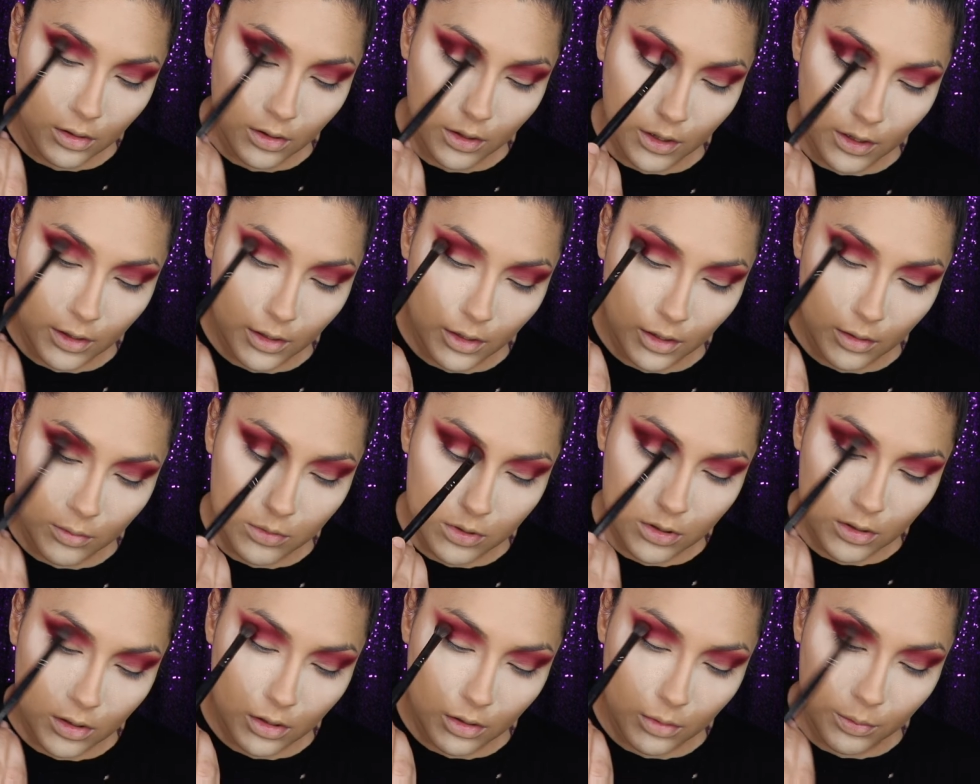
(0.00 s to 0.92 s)
And then I'm
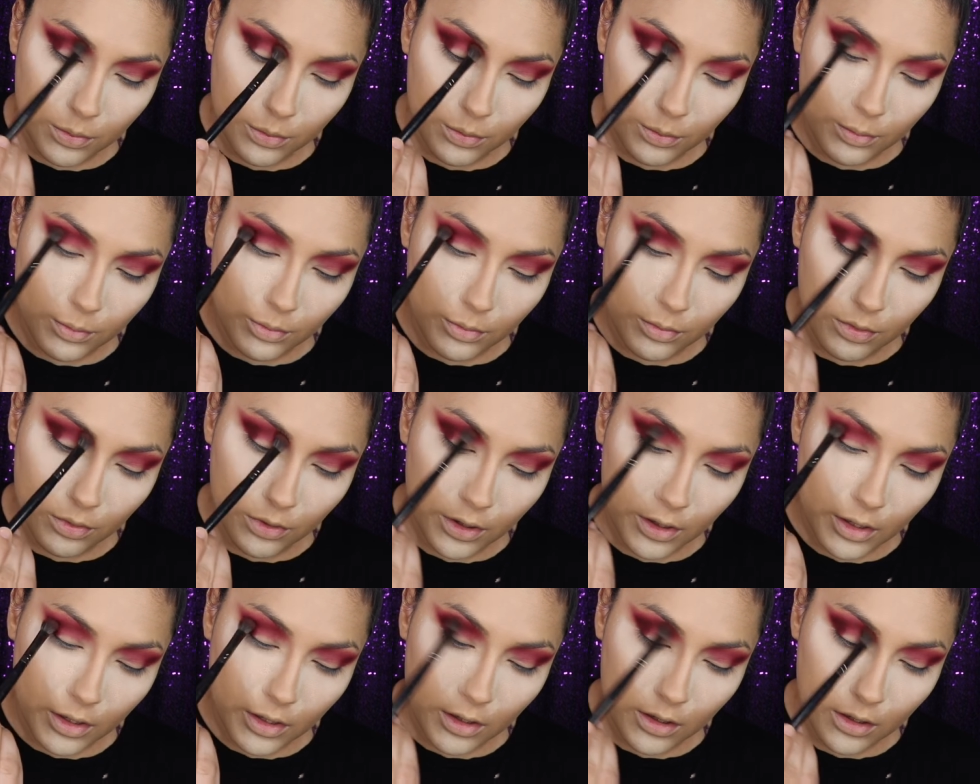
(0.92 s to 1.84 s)
just gonna
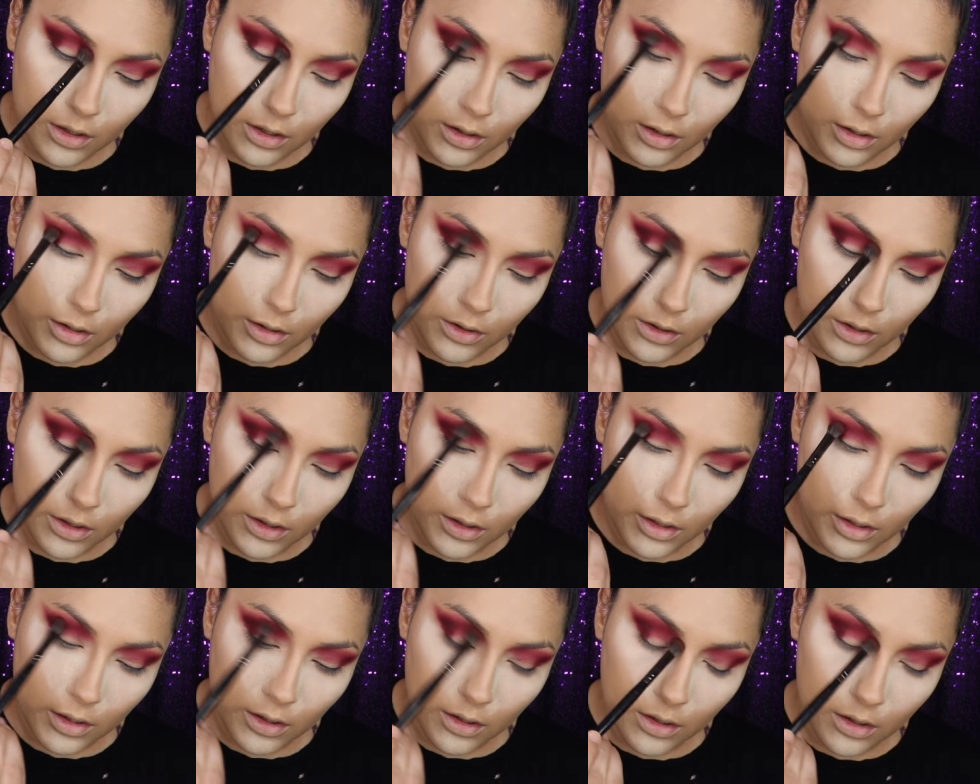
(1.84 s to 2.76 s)
bring it in here
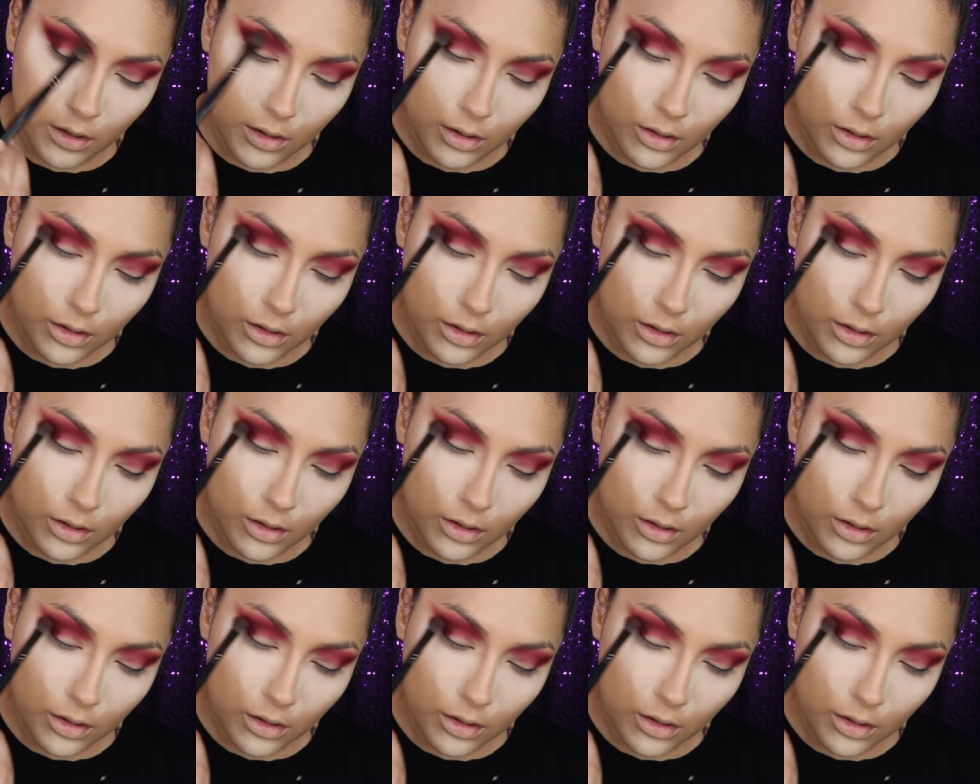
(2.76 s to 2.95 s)
again.